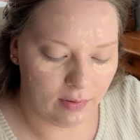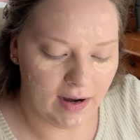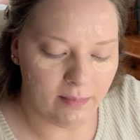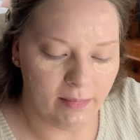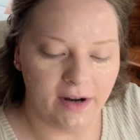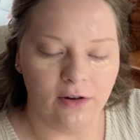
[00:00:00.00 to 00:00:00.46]

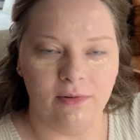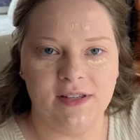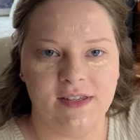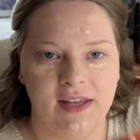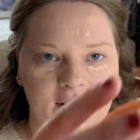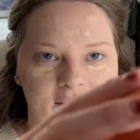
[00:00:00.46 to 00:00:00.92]
why mine
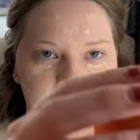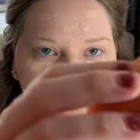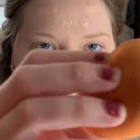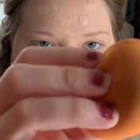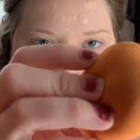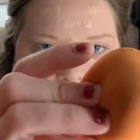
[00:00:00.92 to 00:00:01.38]
always get like
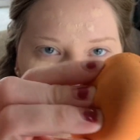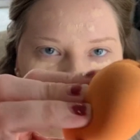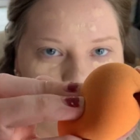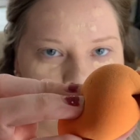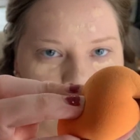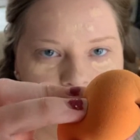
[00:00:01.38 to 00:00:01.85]
these
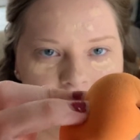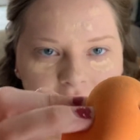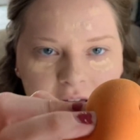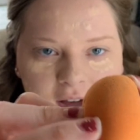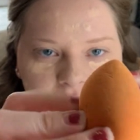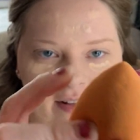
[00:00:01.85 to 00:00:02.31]
little
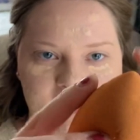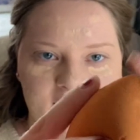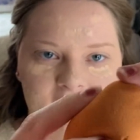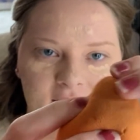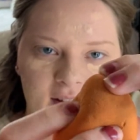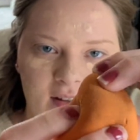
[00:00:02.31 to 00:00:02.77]
cuts
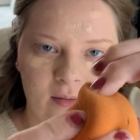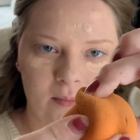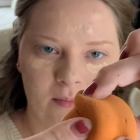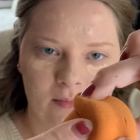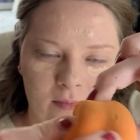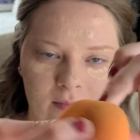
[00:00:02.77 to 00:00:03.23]
in
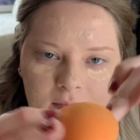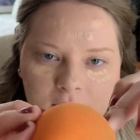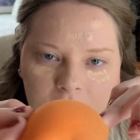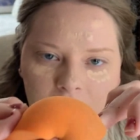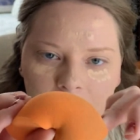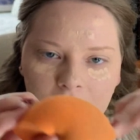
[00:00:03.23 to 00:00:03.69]
them,
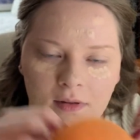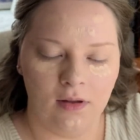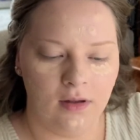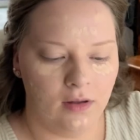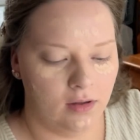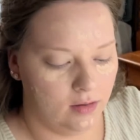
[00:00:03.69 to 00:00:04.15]

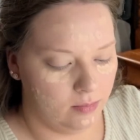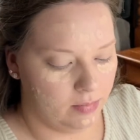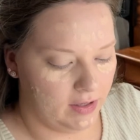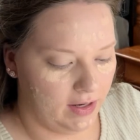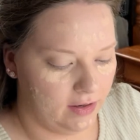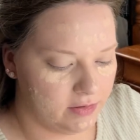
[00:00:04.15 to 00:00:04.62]

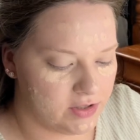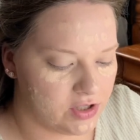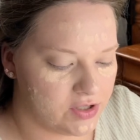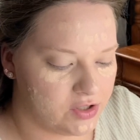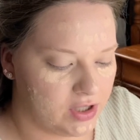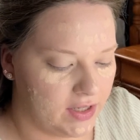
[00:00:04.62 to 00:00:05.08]
but I always
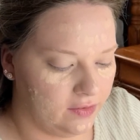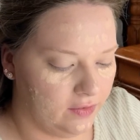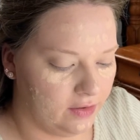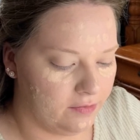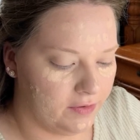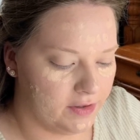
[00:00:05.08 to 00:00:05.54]
just try to
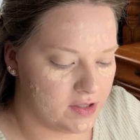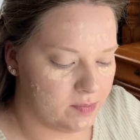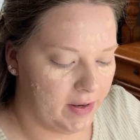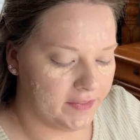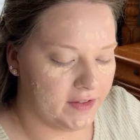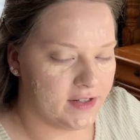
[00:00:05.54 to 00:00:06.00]
look for a
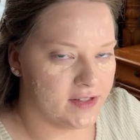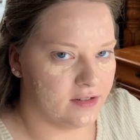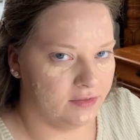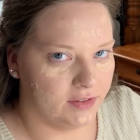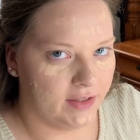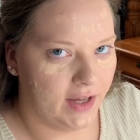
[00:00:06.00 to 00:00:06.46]
spot that
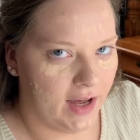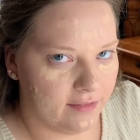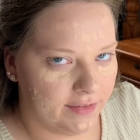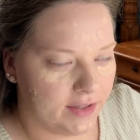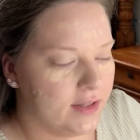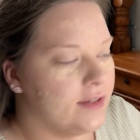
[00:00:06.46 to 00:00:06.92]
doesn't really
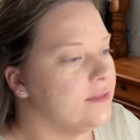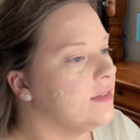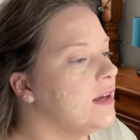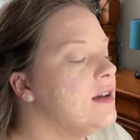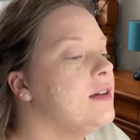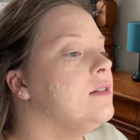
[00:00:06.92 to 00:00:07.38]
have any of
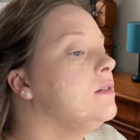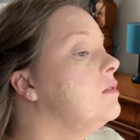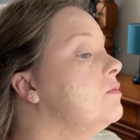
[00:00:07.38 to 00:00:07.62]
that.